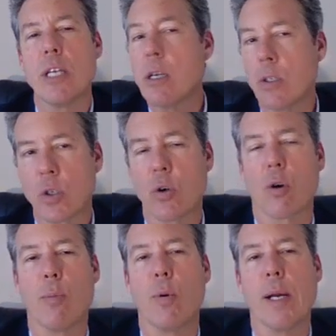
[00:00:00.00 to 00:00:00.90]
really where you
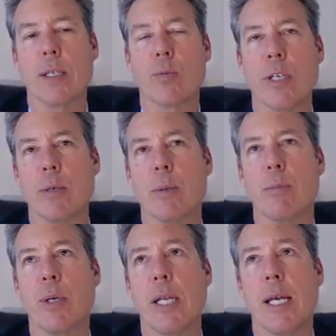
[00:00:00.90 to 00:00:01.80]
can score points,
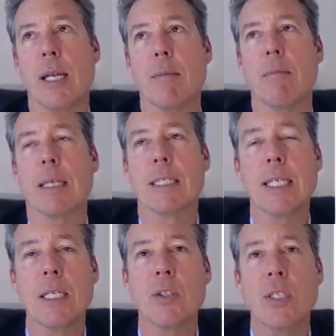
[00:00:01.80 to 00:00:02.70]
where you would put in
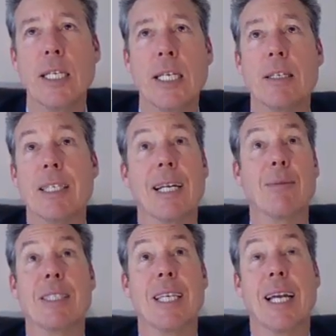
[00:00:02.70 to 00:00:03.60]
my skills here,
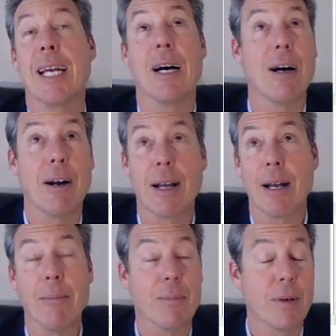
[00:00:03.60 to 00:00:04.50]
and then I would say
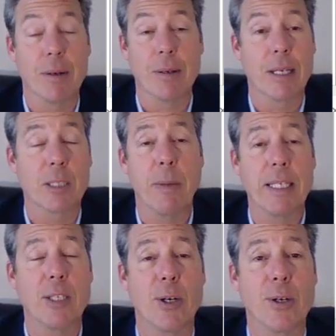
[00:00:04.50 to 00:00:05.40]
uh, I'm
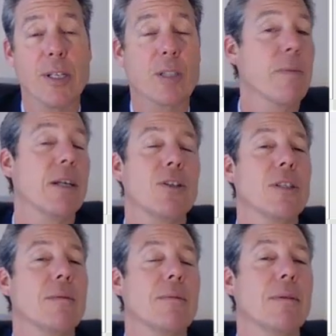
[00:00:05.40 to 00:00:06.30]
expected to earn this
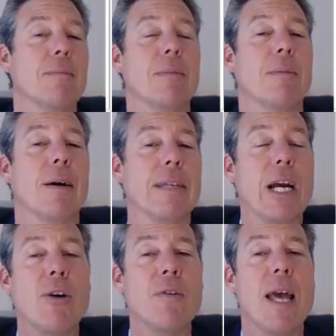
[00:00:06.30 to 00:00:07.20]
much in the,
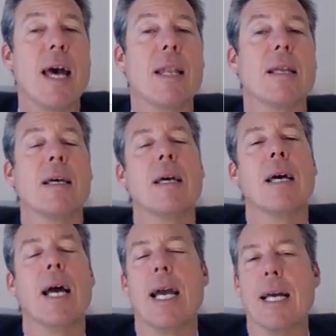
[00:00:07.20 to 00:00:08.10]
on the O
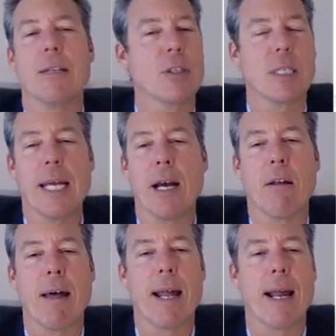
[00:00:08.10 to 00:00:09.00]
net, and just
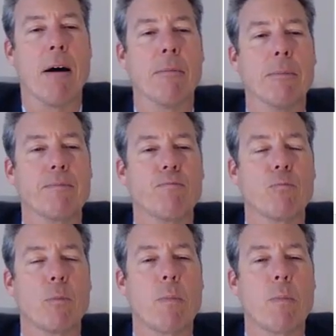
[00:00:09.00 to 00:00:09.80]
lay all that out.